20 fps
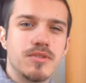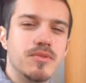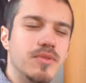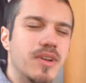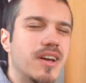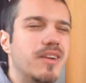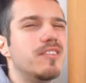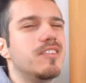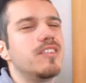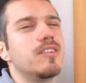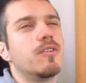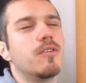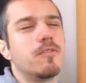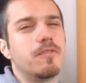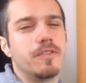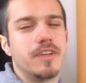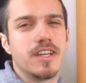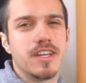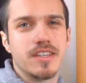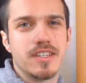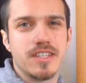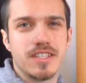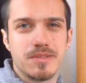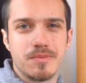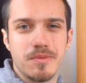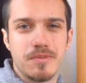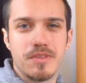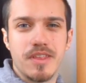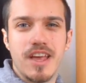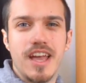Now, you often get this
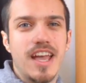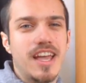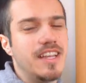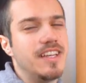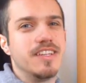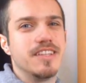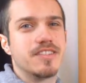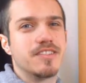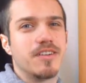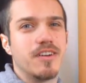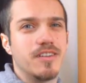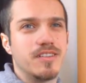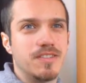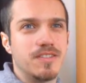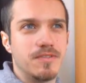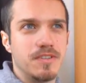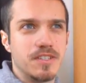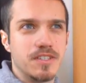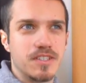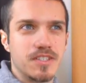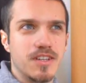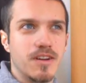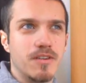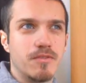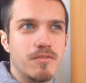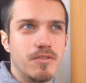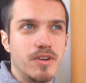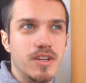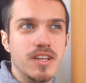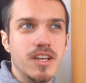with any scientific
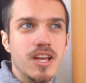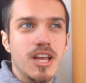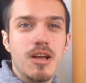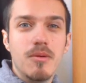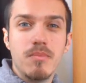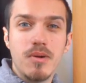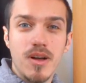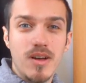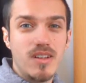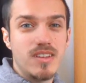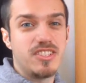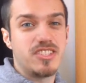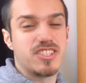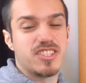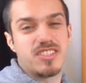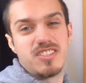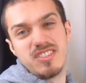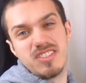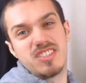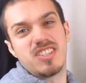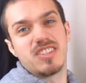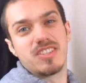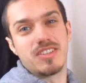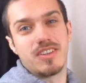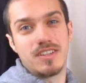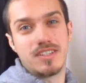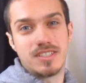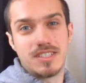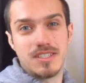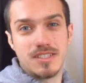discovery, partly just because
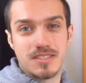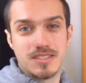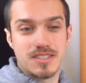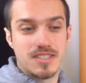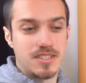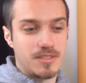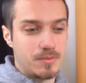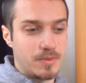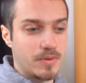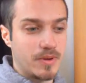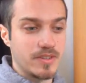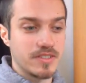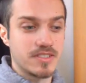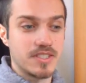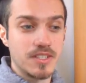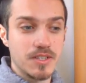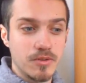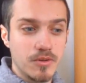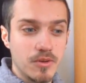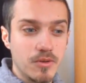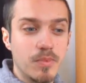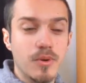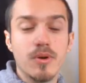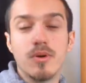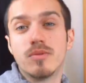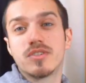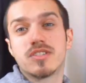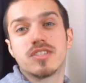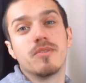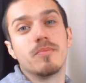scientists tend to be quite cynical, but
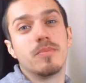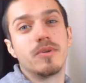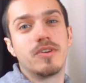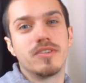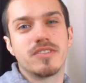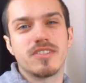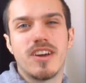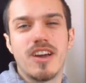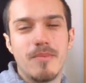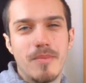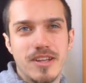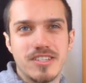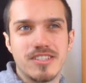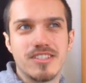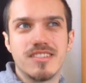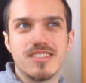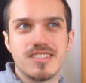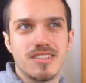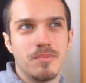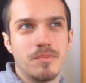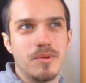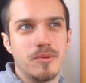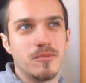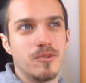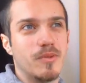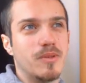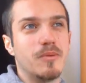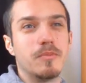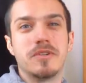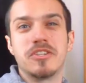also because I imagine some people are a
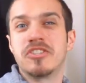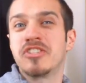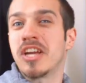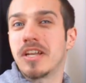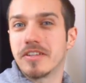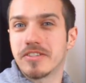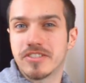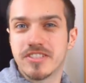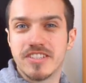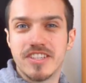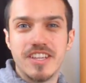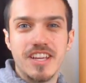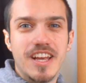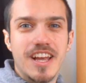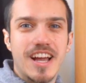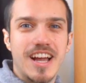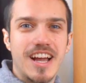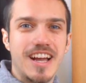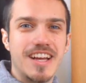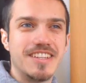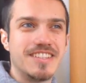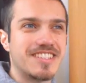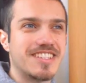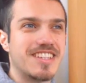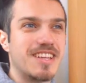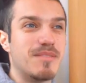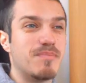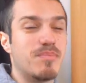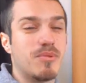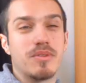little bit jealous and
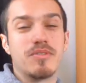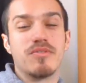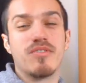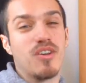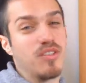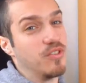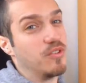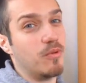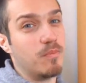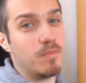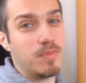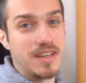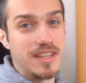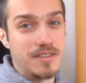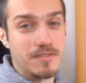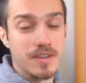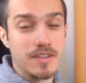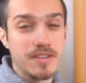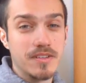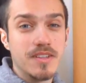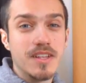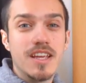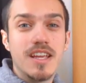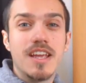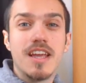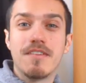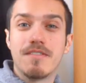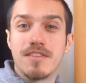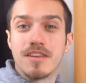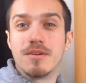they'd probably rather not believe it
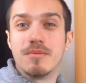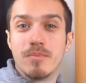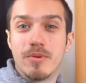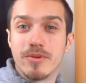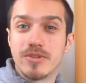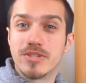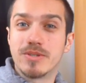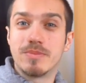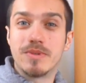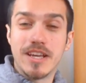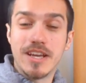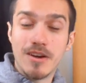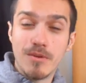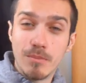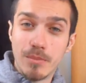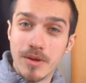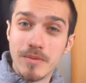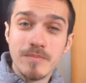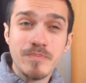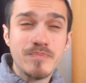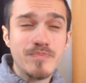if they can possibly help it.